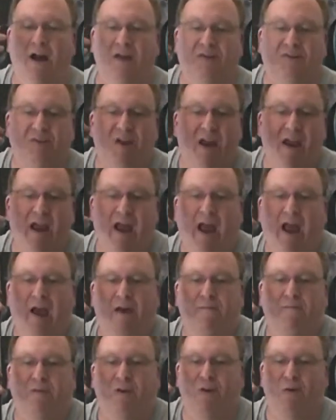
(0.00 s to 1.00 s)
Say,
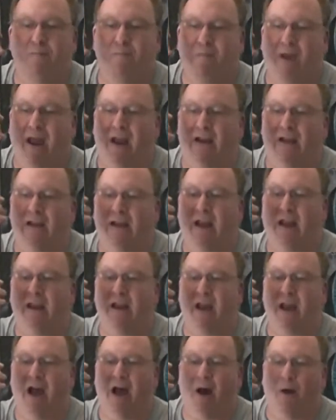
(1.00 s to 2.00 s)
have you met
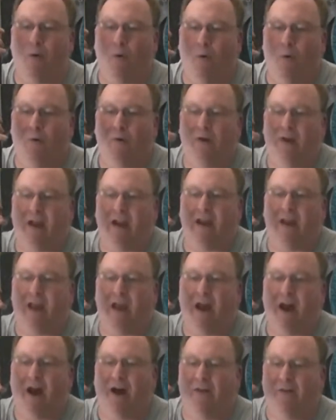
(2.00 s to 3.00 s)
Lydia? Oh,
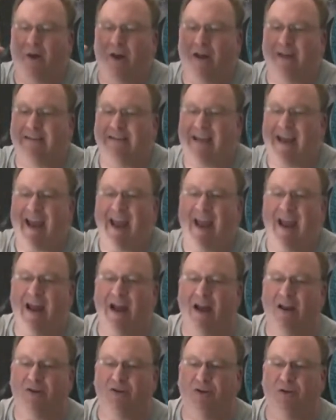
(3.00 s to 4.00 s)
Lydia the
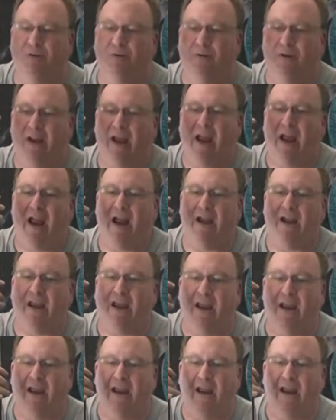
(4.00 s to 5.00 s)
tattooed
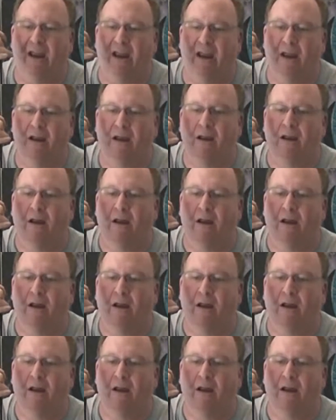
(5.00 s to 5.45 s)
lady.